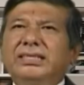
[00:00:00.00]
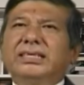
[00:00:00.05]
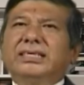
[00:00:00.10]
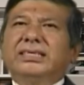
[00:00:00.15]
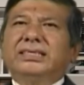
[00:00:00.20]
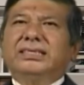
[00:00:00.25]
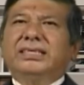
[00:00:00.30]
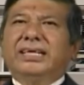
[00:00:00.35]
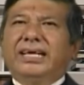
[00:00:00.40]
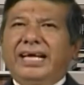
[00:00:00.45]

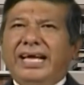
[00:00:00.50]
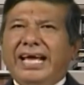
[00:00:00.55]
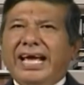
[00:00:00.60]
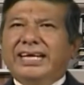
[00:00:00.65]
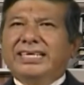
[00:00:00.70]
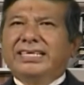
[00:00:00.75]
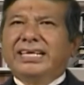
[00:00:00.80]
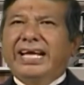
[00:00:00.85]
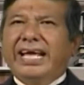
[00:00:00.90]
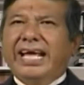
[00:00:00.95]
The
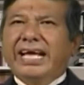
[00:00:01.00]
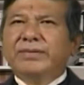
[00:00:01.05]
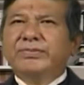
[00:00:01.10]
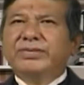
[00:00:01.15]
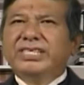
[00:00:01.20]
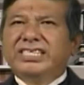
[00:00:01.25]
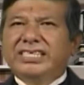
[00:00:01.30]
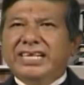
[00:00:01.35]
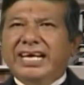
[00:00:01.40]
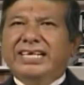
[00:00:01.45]
Act
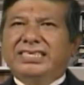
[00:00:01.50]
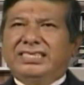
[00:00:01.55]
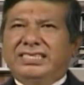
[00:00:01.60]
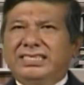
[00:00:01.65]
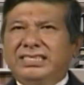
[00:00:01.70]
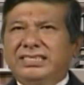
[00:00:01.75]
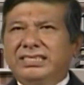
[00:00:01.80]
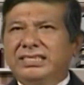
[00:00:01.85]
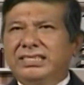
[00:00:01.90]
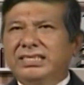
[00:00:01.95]

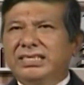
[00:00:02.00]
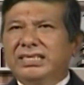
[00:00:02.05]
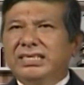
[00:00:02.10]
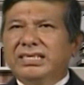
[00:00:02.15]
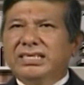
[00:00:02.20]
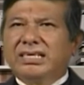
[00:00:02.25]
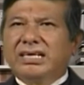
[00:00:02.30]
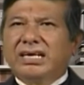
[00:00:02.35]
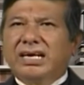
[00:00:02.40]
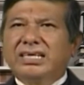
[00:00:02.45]
envisages
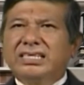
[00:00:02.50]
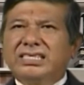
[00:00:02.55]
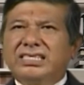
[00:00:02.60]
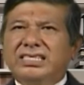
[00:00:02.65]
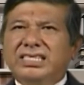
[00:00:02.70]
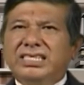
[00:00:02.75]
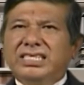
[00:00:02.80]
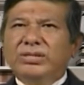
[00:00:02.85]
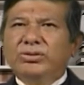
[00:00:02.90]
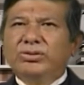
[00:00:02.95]

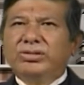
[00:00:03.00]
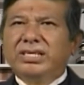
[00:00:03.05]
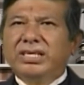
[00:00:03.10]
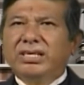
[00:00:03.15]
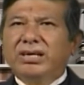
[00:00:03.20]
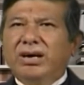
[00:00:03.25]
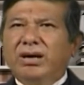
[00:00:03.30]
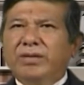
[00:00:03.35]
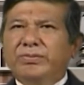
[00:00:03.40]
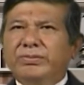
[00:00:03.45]

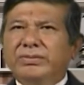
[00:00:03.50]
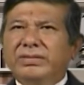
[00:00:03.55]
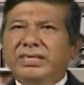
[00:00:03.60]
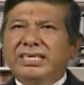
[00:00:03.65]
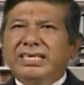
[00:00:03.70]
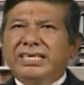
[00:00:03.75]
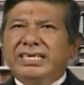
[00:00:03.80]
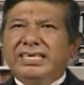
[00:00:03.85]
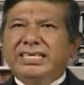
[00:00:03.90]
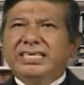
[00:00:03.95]
constitution of
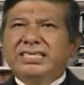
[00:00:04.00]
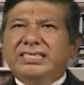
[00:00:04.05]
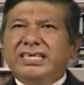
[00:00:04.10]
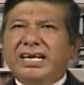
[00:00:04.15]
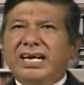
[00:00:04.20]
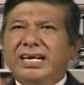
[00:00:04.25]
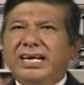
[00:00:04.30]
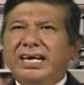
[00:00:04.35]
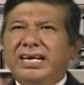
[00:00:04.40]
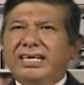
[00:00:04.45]

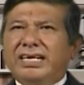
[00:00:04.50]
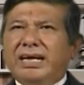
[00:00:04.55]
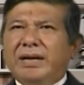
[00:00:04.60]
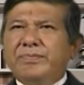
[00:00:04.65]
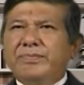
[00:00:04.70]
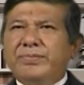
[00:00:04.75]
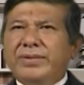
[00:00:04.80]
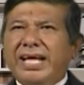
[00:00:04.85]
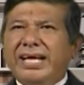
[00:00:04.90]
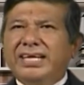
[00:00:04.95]
internal
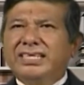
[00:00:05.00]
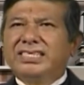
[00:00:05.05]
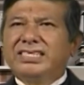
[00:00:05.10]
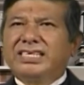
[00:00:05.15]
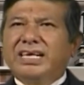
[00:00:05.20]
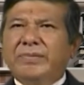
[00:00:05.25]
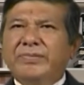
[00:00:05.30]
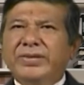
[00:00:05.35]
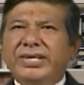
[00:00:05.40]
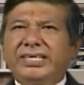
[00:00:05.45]
complaints
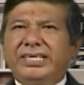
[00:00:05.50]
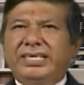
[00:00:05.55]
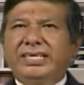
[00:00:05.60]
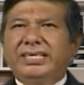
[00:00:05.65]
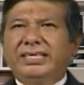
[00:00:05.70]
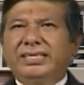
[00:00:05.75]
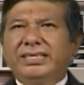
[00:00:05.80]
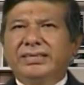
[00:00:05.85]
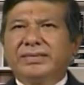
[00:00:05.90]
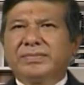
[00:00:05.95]
committee
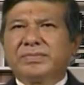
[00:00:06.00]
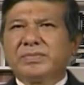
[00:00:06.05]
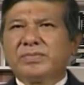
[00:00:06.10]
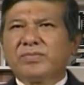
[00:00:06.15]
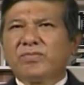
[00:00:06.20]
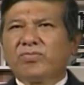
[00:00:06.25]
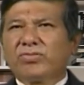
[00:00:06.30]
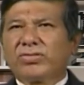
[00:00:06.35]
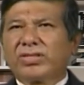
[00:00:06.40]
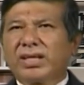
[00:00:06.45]

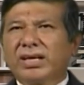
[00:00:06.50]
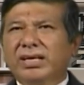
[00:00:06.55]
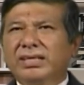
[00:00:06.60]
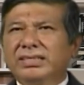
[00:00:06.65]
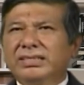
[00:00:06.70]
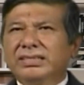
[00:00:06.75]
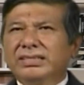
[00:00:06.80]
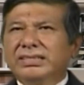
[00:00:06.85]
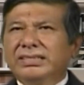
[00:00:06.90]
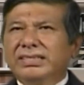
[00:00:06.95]

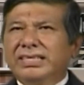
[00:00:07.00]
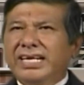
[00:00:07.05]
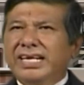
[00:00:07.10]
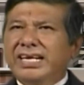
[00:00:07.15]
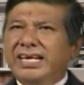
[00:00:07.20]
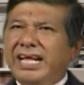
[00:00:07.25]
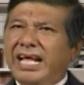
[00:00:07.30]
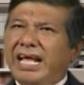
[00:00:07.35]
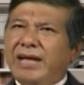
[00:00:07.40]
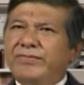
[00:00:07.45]

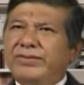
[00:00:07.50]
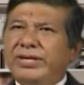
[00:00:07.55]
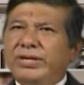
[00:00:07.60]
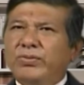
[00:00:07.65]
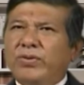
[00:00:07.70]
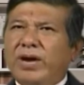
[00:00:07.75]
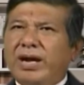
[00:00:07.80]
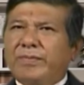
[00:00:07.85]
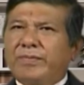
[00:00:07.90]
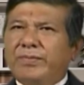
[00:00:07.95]
in every
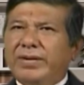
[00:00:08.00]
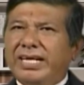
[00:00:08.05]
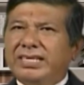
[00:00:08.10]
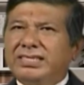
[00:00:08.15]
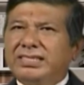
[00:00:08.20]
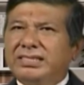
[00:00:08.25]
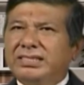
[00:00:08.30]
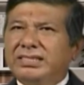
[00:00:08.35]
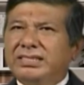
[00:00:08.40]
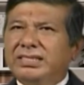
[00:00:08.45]

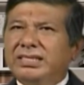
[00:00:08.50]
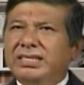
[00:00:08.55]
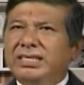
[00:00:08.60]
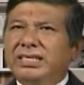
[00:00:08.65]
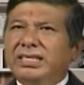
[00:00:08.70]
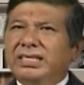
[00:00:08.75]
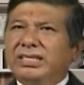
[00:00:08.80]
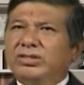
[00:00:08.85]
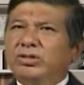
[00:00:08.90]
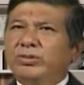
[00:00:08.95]
workplace
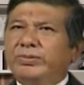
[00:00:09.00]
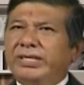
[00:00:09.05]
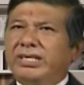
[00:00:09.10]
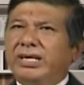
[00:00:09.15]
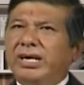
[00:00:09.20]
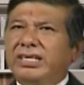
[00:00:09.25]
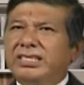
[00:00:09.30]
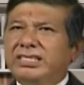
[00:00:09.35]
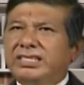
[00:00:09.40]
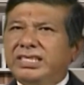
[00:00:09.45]
to be
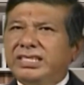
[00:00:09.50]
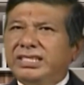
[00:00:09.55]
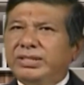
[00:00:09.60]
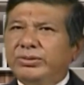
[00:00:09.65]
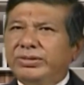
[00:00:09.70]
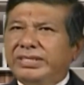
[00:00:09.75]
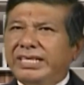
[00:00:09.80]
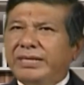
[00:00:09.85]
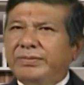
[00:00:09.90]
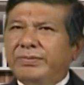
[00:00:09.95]

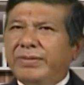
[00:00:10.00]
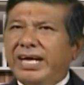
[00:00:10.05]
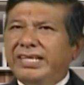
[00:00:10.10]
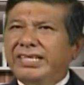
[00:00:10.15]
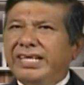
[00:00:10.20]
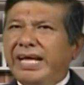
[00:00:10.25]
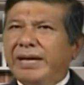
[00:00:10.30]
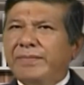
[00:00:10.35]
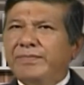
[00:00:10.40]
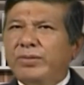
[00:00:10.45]
constituted by
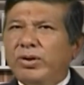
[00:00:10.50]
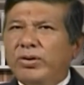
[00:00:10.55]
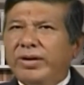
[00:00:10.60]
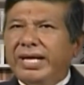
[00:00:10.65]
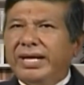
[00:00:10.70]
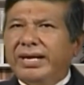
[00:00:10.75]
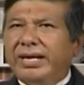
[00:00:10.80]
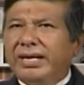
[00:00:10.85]
the employer.